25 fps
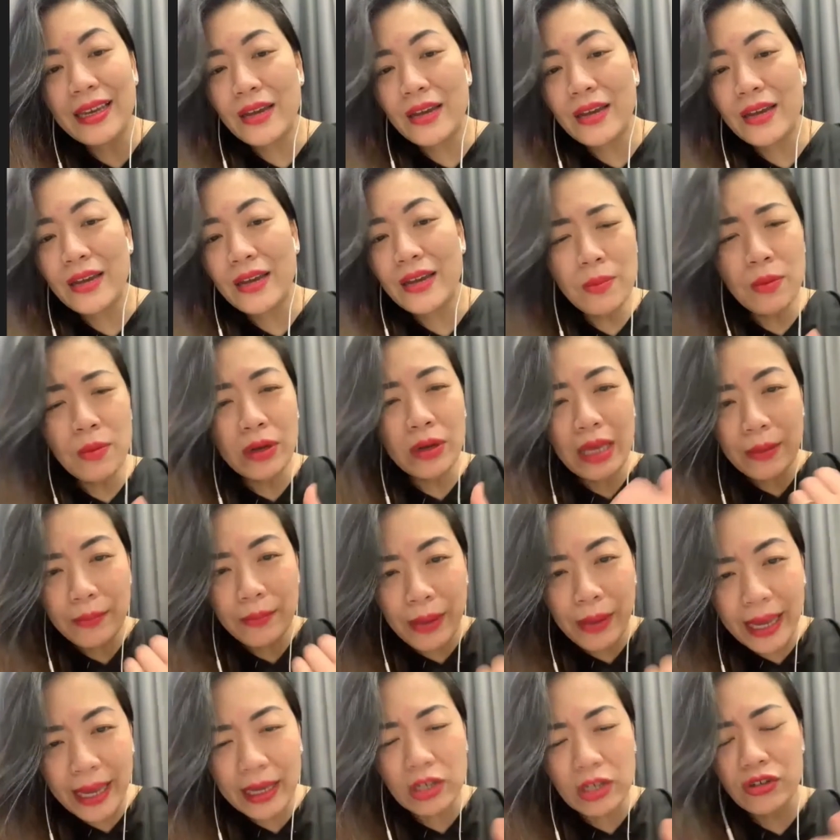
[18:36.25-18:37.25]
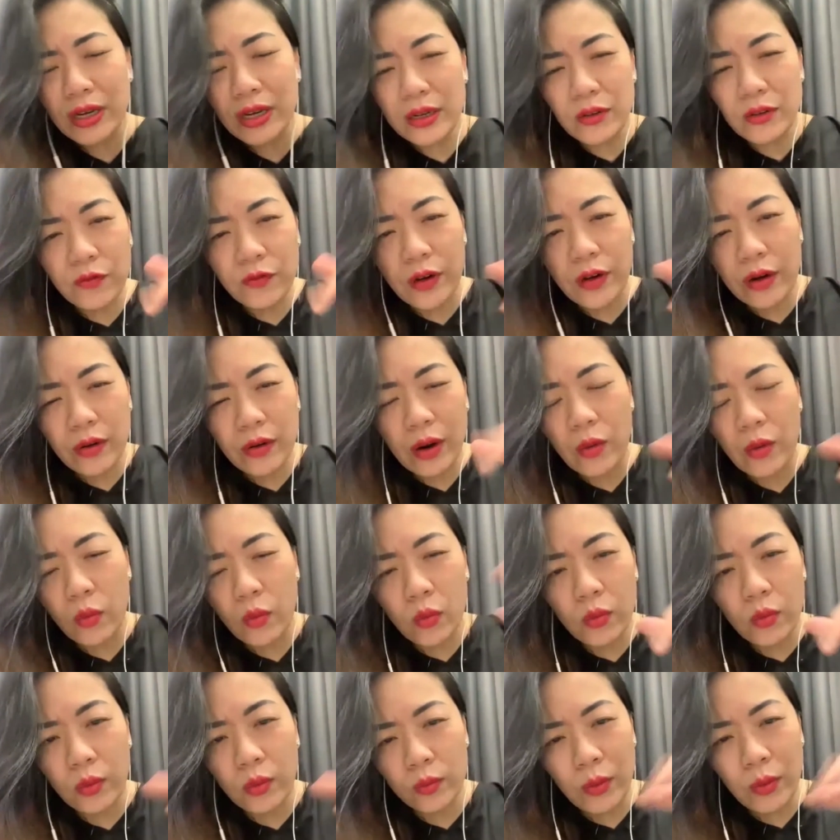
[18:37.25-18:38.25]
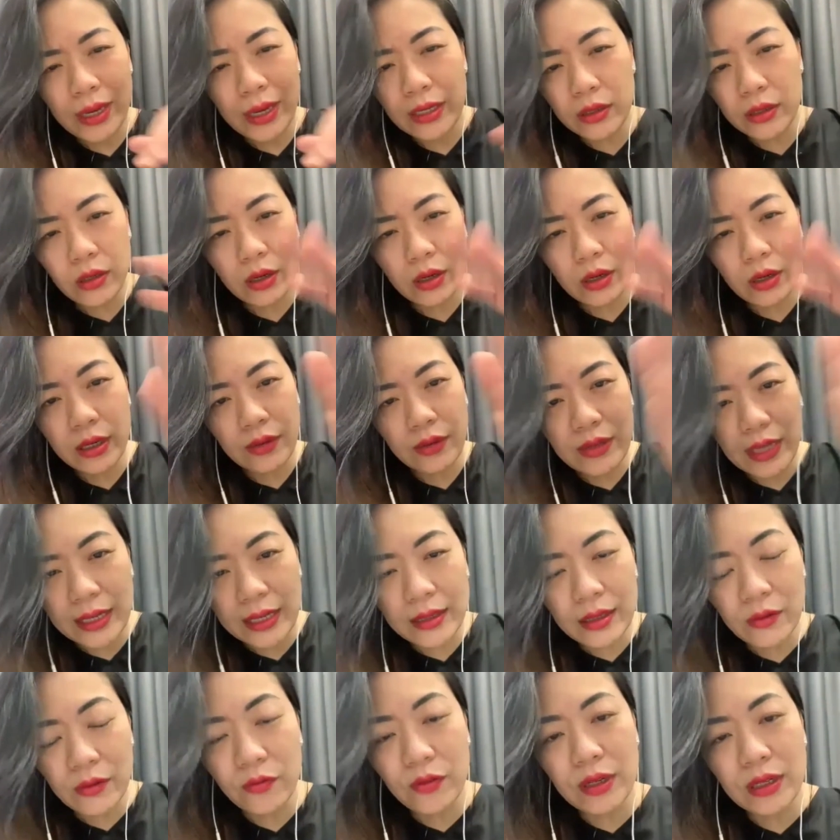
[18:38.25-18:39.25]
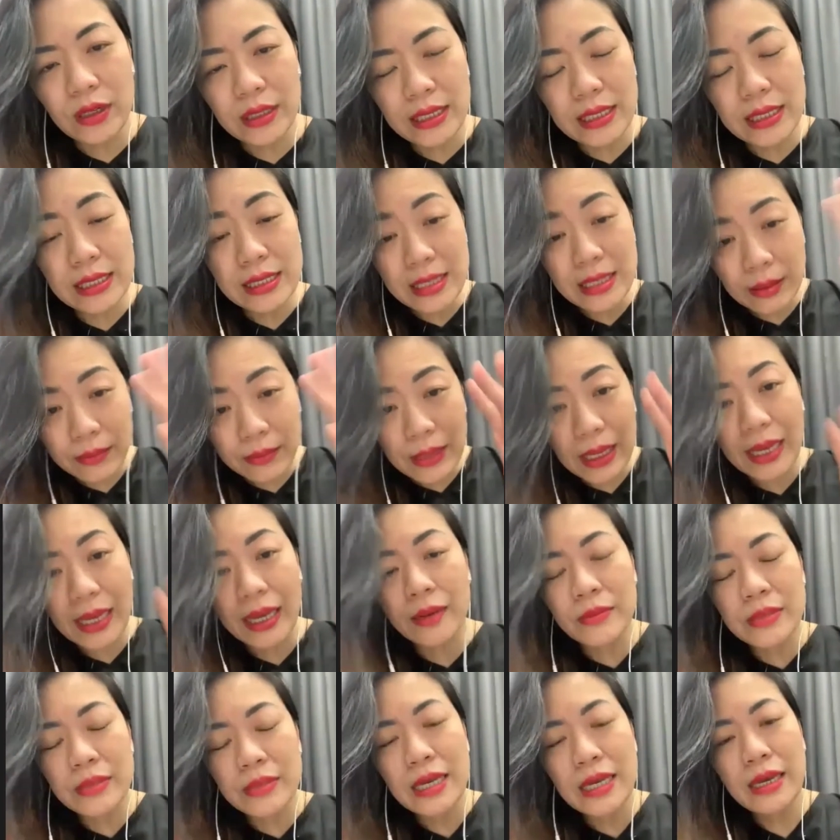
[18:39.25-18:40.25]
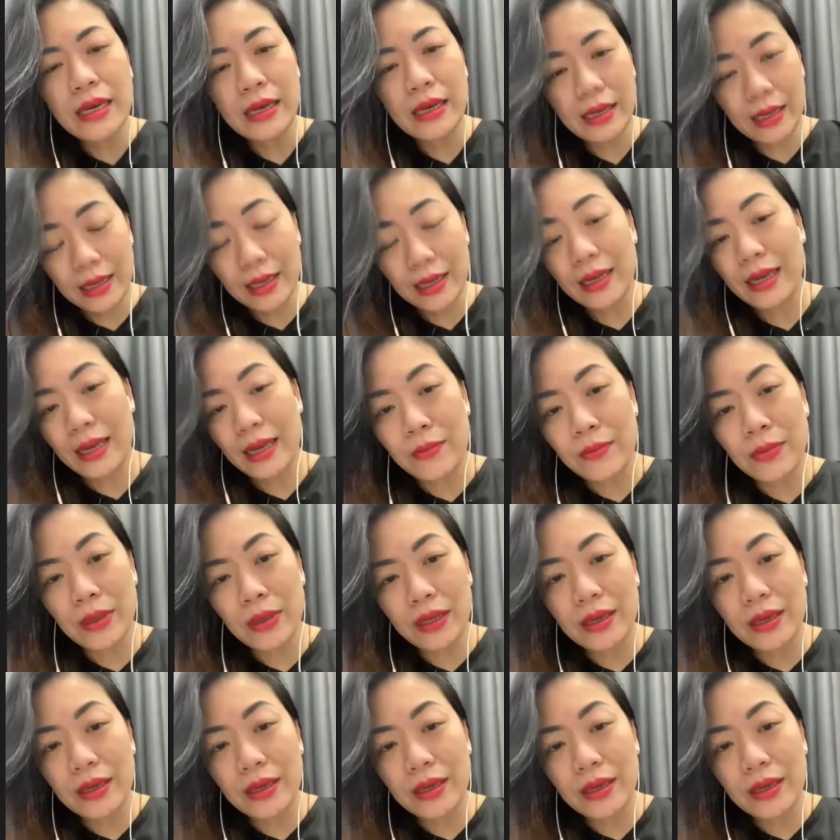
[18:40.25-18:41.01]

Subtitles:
looking back and trying to figure out what you could have done differently, sometimes it can be